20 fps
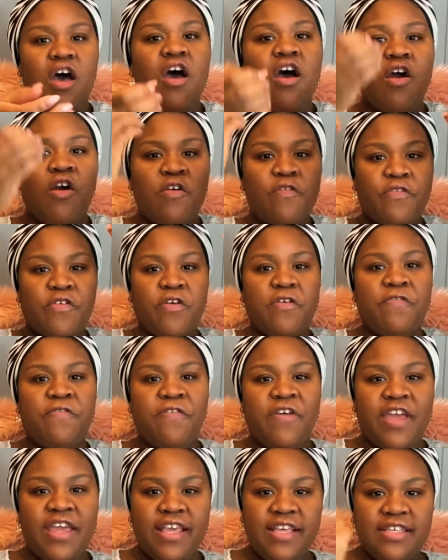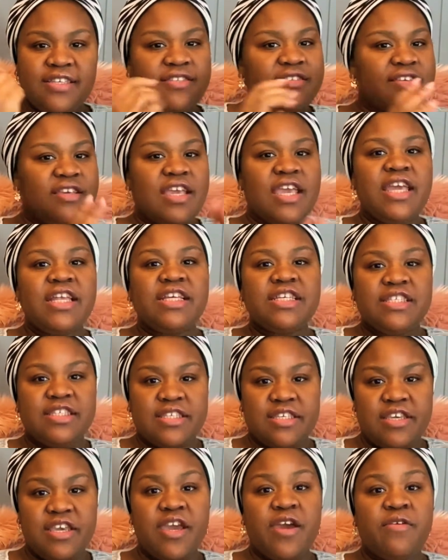over her face. It is
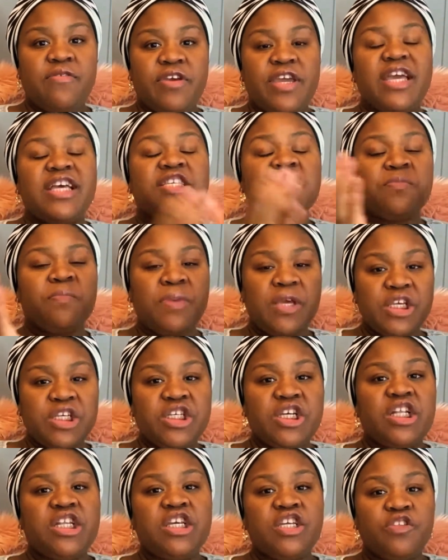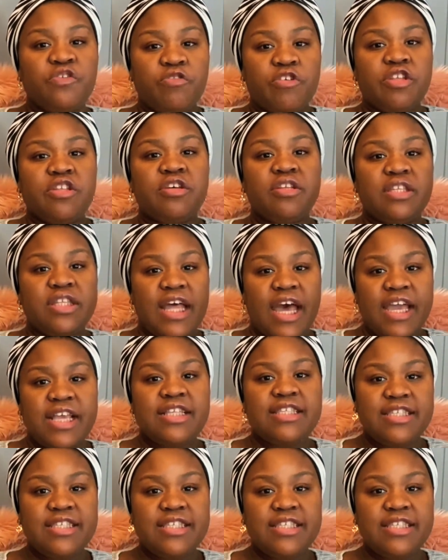scary, especially during the night